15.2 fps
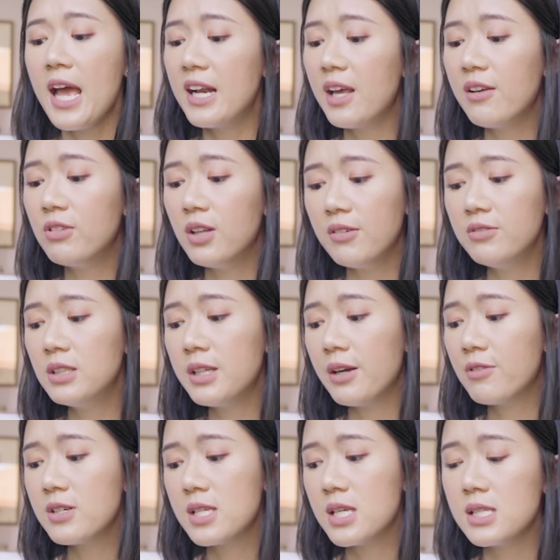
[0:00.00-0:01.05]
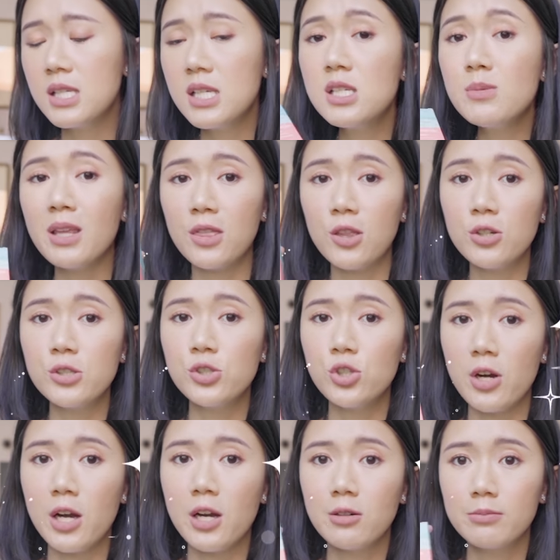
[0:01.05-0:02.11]
and I've loved it ever since. This is my third
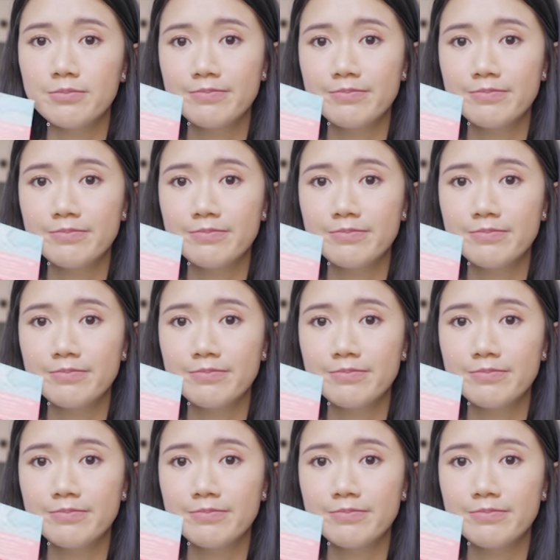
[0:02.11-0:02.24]
jar.